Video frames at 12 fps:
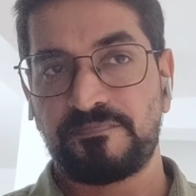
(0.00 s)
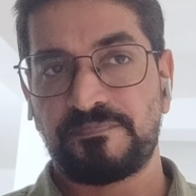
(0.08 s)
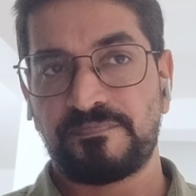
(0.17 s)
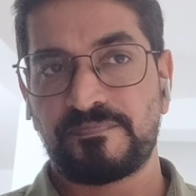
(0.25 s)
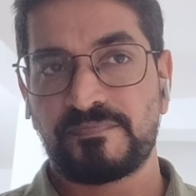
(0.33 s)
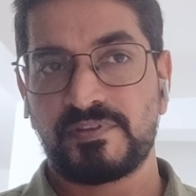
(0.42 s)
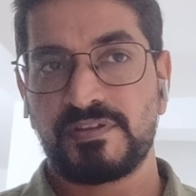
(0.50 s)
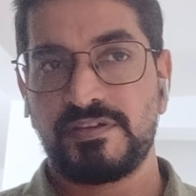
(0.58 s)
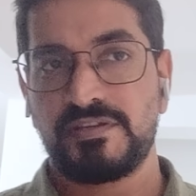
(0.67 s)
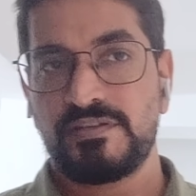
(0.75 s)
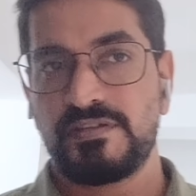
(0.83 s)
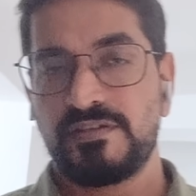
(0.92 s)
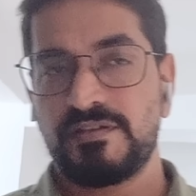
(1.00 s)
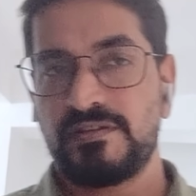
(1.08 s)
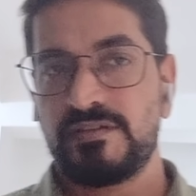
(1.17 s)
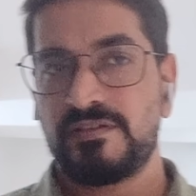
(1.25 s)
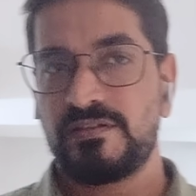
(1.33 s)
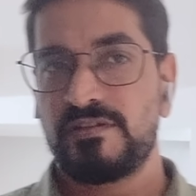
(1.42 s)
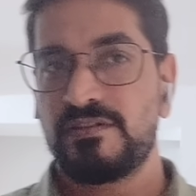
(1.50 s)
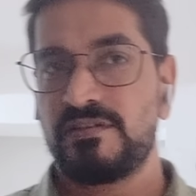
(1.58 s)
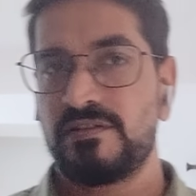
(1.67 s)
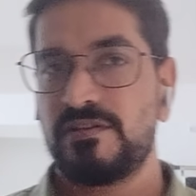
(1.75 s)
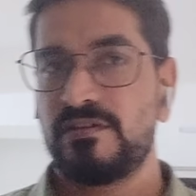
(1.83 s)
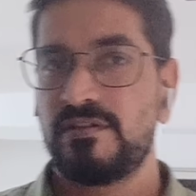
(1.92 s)

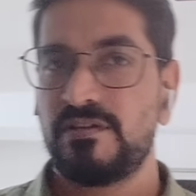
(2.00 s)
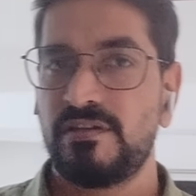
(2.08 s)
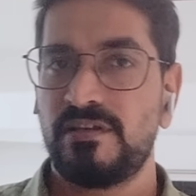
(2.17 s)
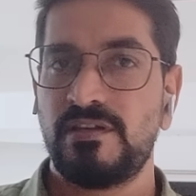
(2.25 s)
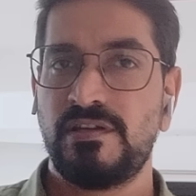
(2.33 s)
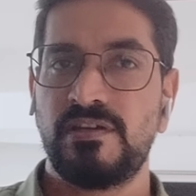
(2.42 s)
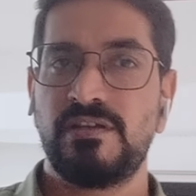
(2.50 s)
(silence)